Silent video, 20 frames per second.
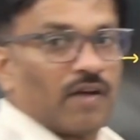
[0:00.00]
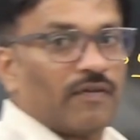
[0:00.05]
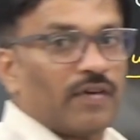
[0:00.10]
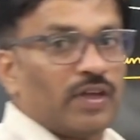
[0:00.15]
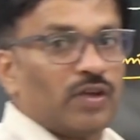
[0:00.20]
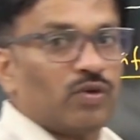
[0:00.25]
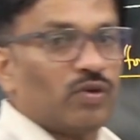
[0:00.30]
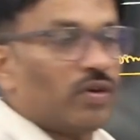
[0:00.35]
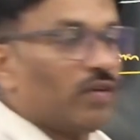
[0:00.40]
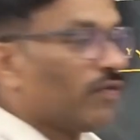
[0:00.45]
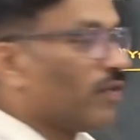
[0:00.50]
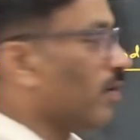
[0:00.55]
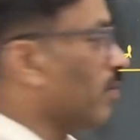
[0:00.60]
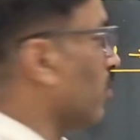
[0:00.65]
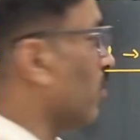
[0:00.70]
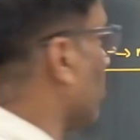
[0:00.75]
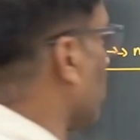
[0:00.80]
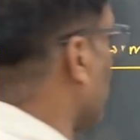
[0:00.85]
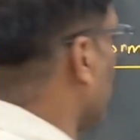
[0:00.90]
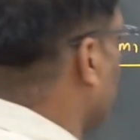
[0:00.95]
uniform
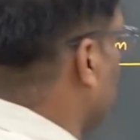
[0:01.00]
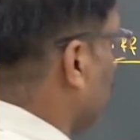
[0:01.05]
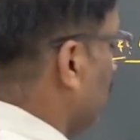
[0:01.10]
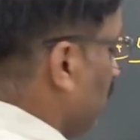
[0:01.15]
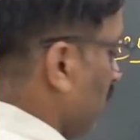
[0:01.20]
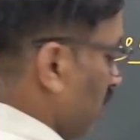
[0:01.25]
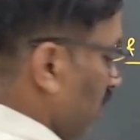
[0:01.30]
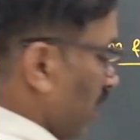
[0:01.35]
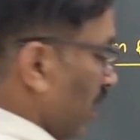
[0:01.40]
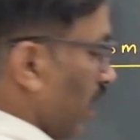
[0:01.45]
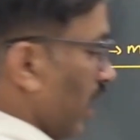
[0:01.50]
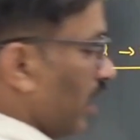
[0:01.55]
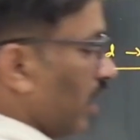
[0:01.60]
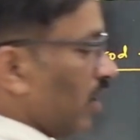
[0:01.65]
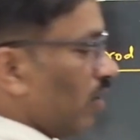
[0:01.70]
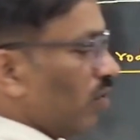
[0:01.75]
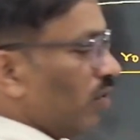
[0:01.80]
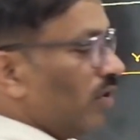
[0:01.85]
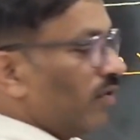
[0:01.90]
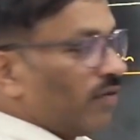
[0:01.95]
rod, like a
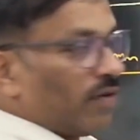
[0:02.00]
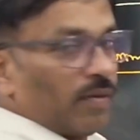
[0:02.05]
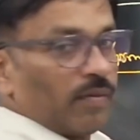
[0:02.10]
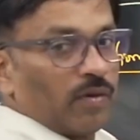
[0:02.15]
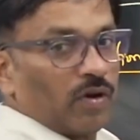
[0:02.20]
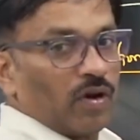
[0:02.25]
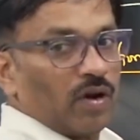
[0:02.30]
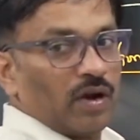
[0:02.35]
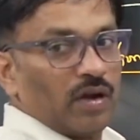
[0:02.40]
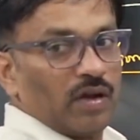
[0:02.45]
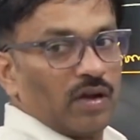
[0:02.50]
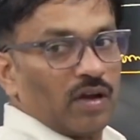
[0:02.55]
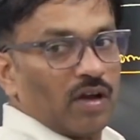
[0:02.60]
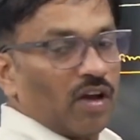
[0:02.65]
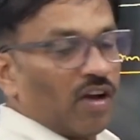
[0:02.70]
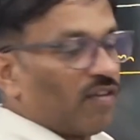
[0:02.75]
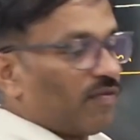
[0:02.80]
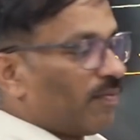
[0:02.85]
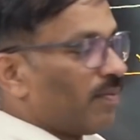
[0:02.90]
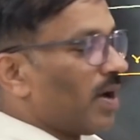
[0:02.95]
uniform rod
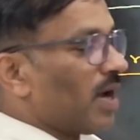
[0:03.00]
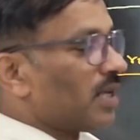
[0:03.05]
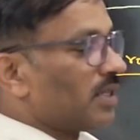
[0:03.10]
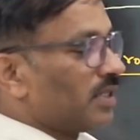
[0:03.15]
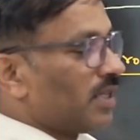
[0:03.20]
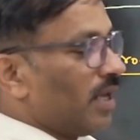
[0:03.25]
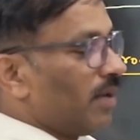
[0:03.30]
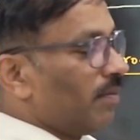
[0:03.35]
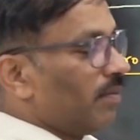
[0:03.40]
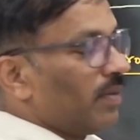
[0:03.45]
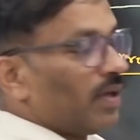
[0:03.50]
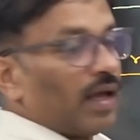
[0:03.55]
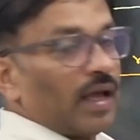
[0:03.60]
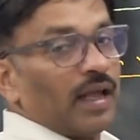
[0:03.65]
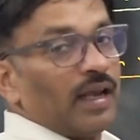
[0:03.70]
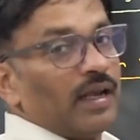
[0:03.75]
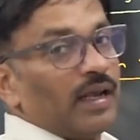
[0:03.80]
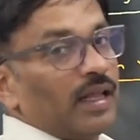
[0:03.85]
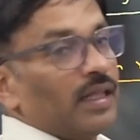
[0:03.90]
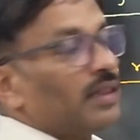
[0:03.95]
of mass m and
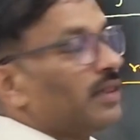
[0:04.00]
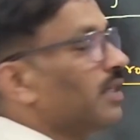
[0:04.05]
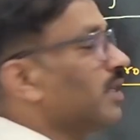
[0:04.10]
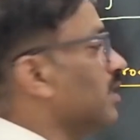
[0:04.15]
length is